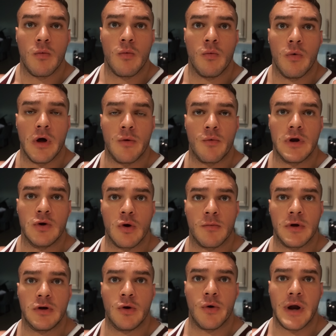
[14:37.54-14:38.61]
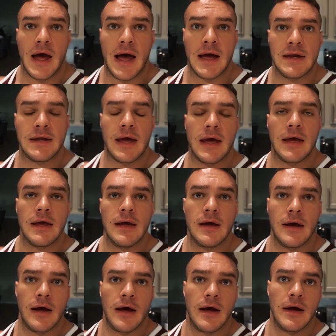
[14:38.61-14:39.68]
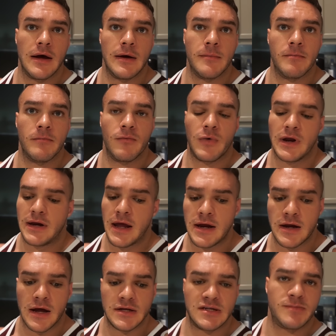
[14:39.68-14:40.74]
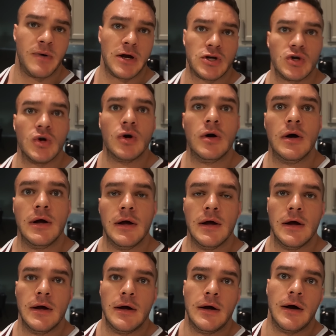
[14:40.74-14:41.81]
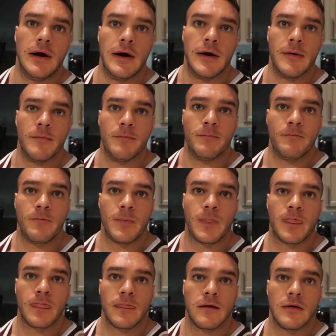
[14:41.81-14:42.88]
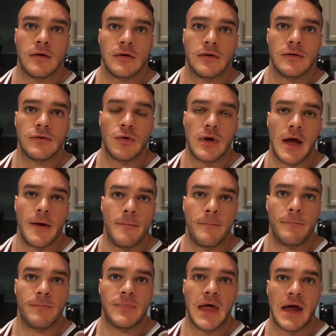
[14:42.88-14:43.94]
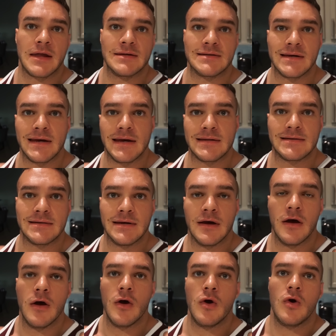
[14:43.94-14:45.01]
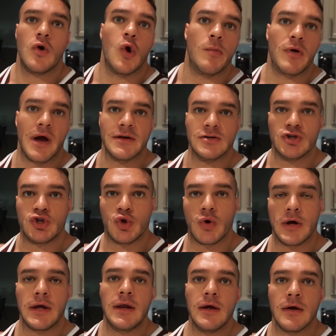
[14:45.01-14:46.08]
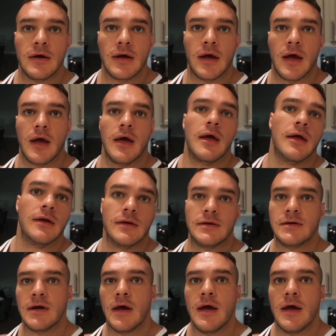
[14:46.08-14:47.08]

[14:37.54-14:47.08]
what we normally do on a high day, with a date night special. So yeah. That is it. Hope you guys enjoyed. And